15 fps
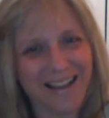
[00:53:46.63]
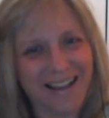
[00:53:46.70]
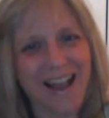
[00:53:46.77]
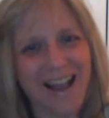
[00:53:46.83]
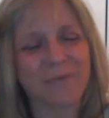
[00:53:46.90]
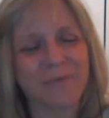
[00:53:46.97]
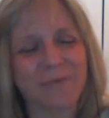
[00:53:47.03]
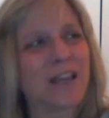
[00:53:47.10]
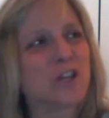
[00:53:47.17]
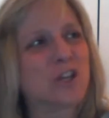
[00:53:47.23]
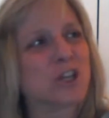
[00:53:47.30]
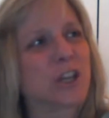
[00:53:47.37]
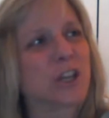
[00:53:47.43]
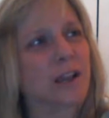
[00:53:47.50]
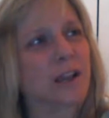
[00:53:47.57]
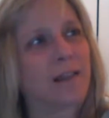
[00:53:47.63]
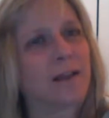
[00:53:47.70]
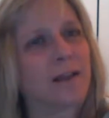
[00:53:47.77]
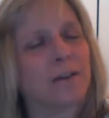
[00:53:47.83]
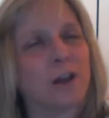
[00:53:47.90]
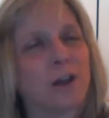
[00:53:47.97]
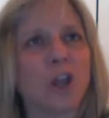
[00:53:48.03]
I'm like, Sheila?
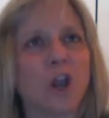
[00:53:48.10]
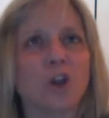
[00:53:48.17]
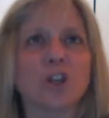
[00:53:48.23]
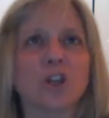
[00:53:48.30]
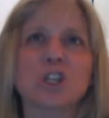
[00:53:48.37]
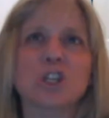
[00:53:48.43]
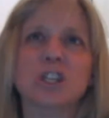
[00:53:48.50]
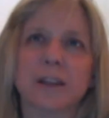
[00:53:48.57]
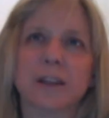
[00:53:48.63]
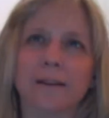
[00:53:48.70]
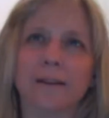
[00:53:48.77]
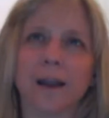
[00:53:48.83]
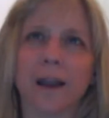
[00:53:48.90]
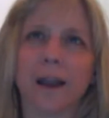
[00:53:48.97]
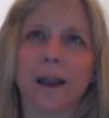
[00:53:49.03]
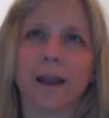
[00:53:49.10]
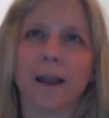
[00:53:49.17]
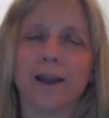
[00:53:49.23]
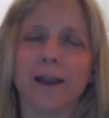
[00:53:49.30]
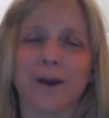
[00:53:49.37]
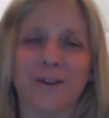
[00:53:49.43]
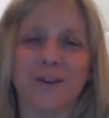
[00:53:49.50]
No, the only Sheila I
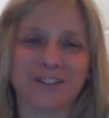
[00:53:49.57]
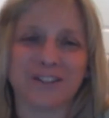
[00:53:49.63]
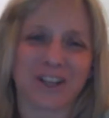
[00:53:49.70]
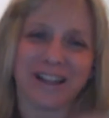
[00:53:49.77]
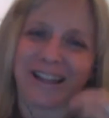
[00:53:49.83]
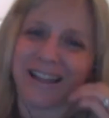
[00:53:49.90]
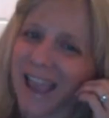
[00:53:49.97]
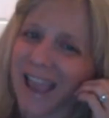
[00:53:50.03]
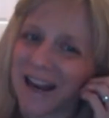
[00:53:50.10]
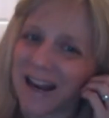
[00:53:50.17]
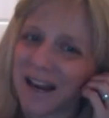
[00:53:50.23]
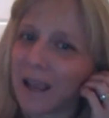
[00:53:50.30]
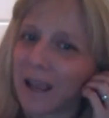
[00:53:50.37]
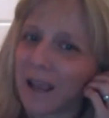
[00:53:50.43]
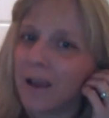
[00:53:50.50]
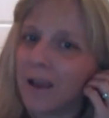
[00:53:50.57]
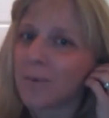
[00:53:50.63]
know is Sheila Kennedy.